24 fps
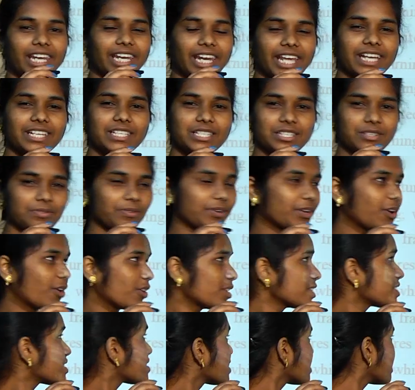next we're
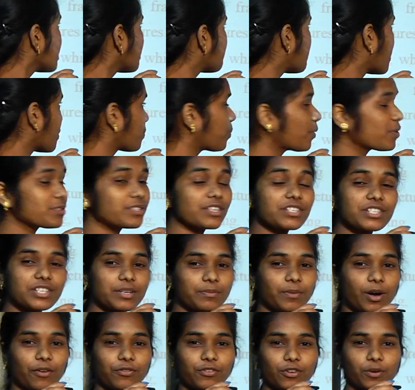gonna see the proposed
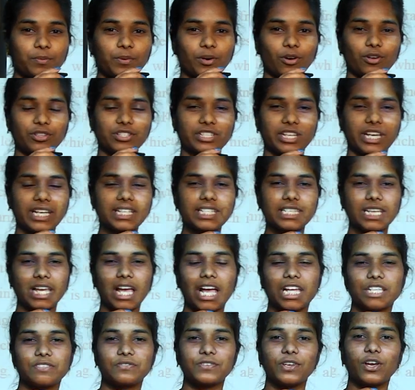system of a project.
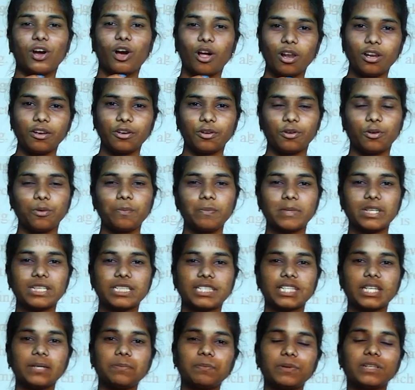As we all know,
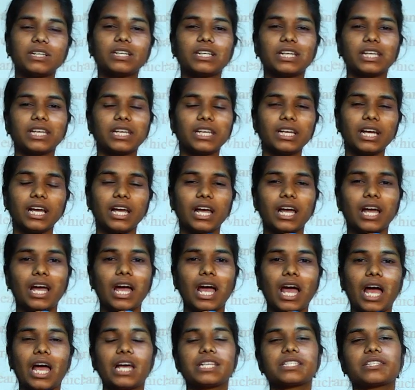deep learning
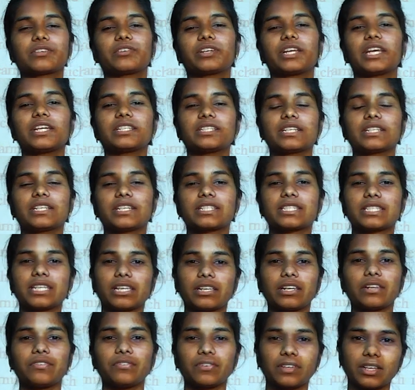has created a
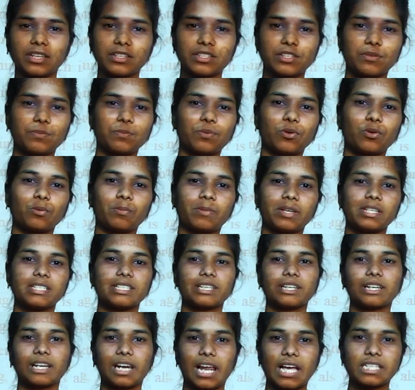significant improvement
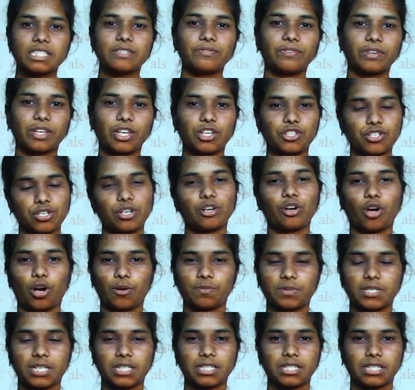in classification and
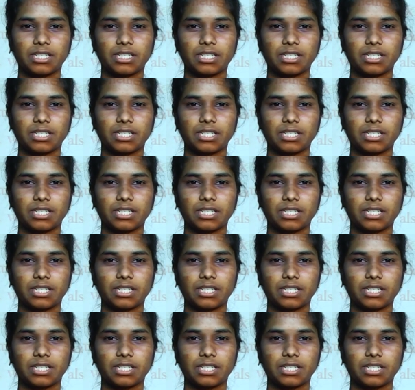object